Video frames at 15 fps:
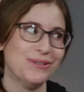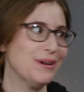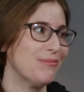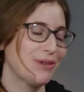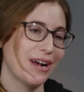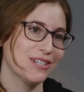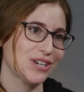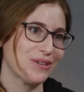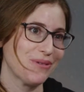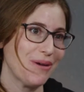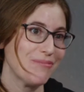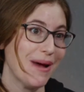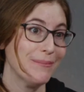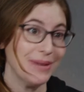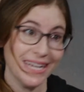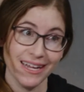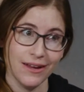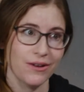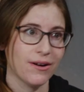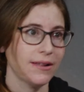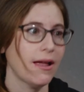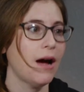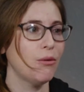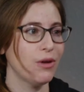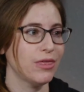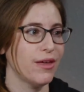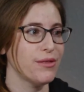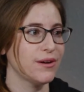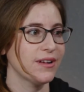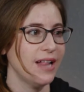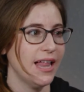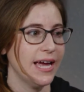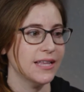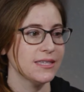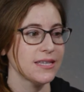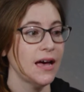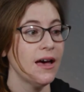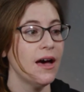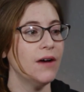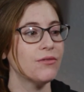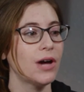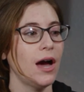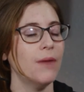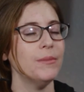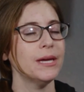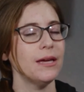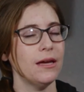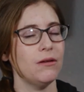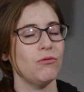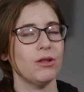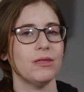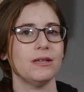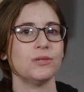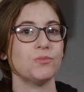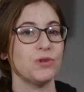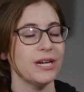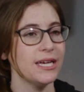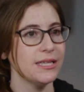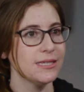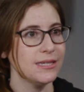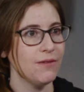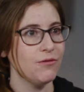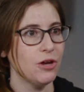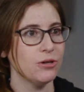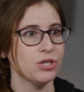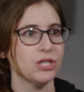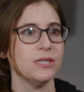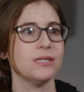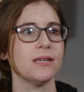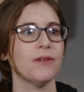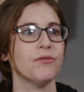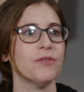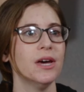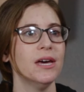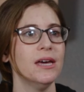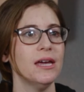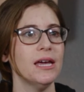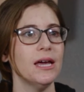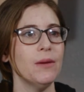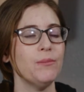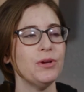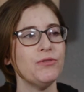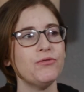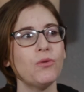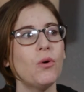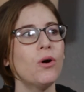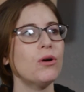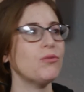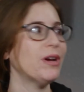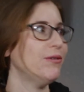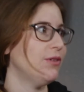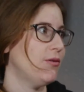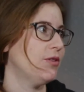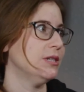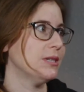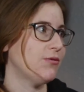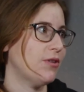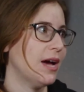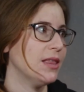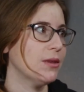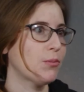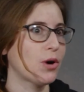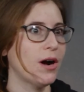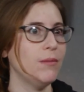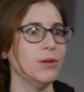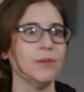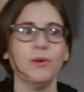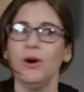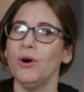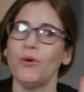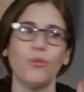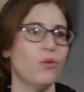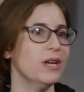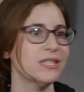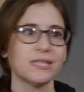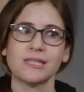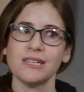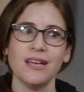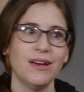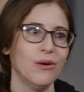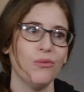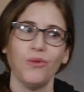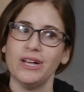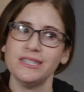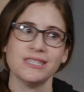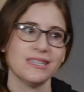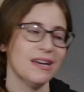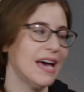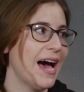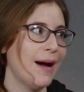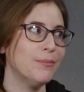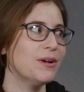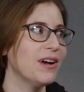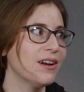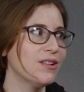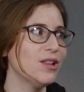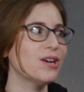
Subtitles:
doing project road mapping here a lot with other clients, of coming in with these preconceived notions of, before we've even defined the problem, what's the app going to